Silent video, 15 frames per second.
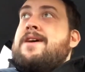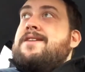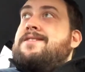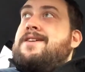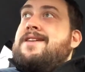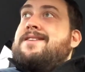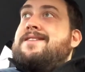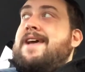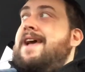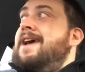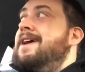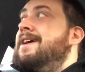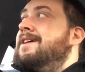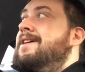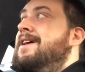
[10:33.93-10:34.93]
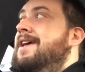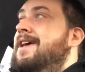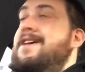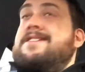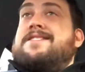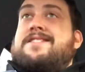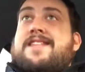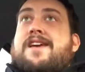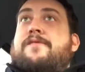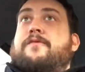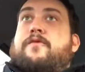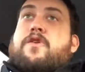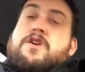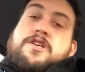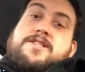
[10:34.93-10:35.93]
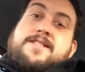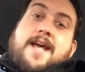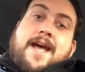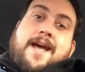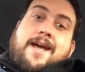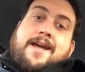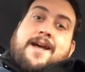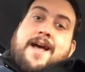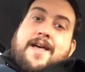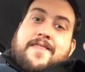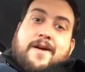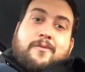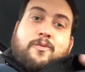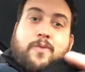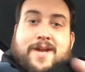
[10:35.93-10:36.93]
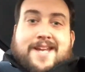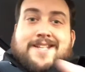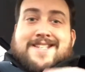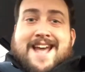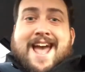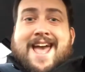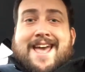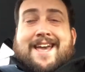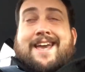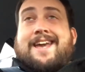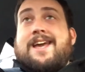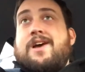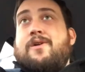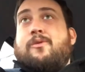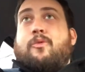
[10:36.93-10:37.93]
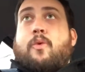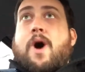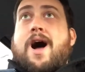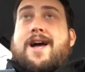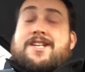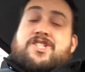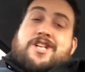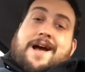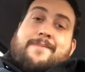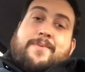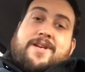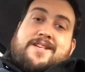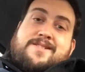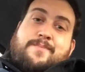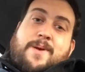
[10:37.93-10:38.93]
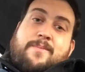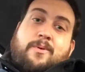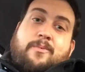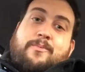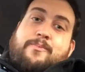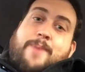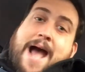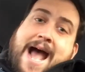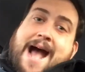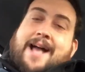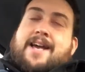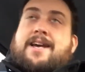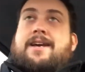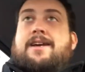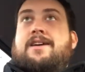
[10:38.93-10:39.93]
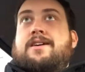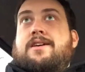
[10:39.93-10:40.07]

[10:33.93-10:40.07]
today is the first day that we take Why Japanese People back.